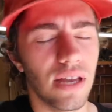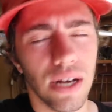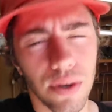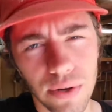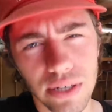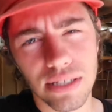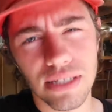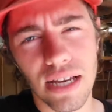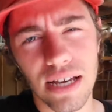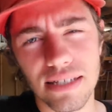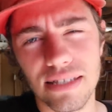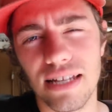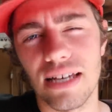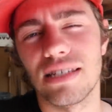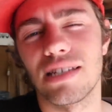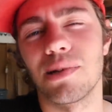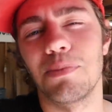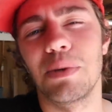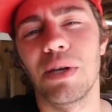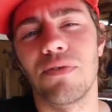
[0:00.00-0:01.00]
anyways guys
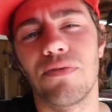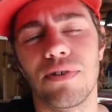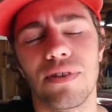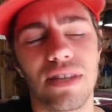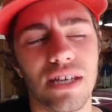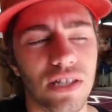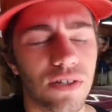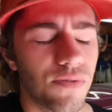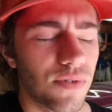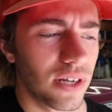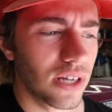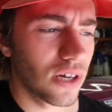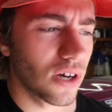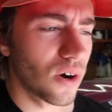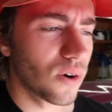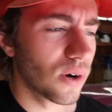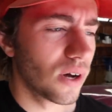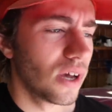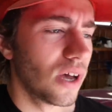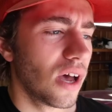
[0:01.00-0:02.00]
that's gonna be it for this
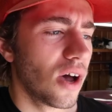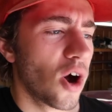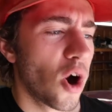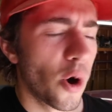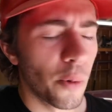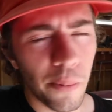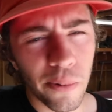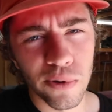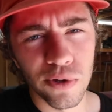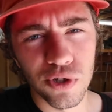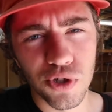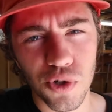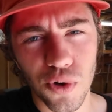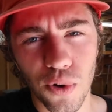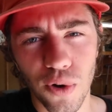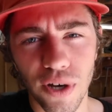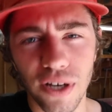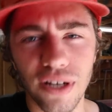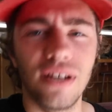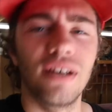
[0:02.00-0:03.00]
video hope you
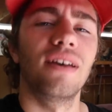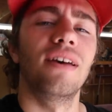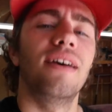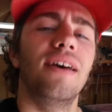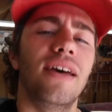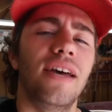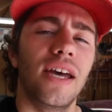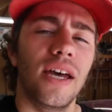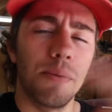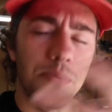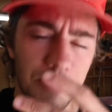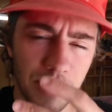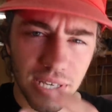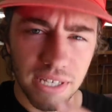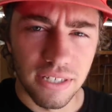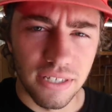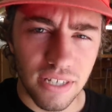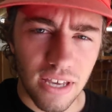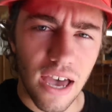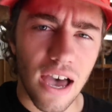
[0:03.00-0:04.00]
enjoyed and
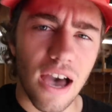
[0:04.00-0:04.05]
peace